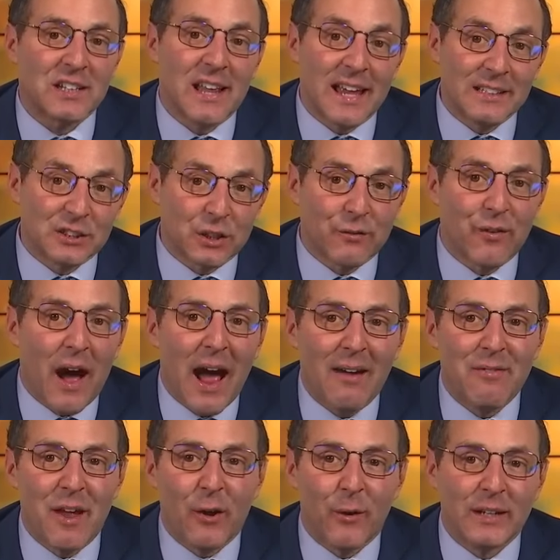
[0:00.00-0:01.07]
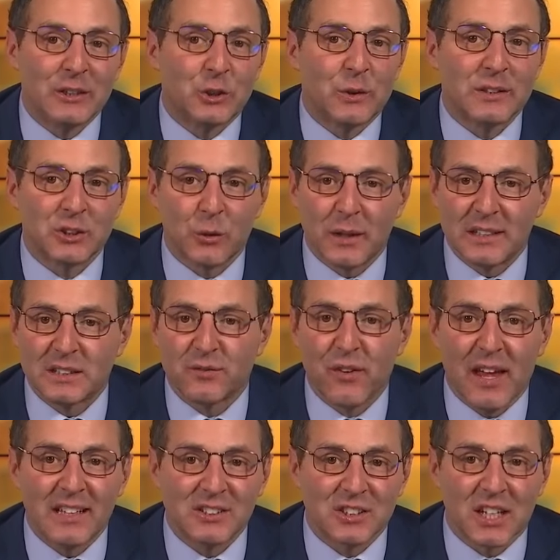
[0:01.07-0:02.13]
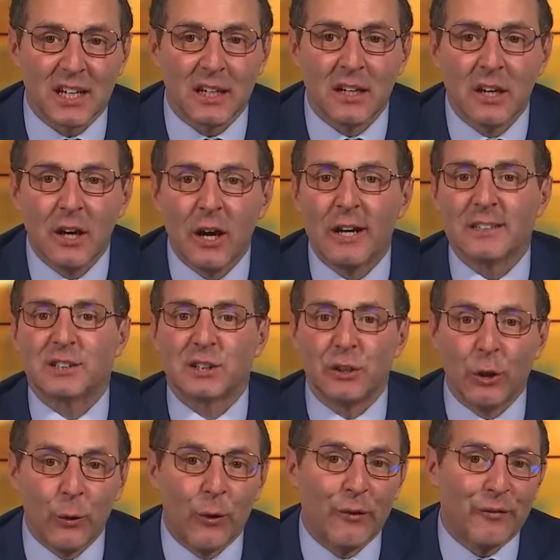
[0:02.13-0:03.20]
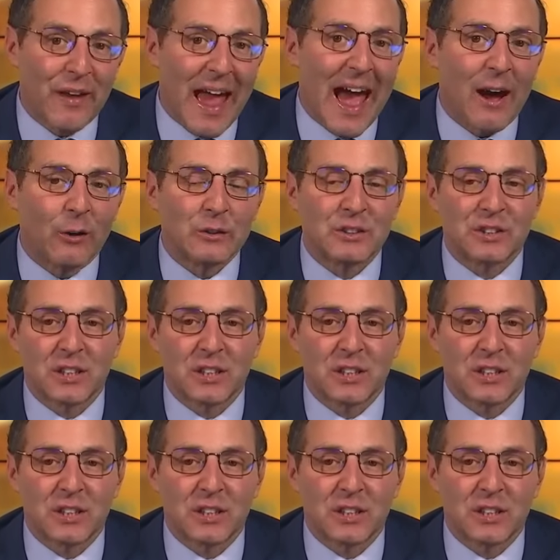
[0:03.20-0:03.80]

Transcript: They survived their injury, so he's facing a slew of counts,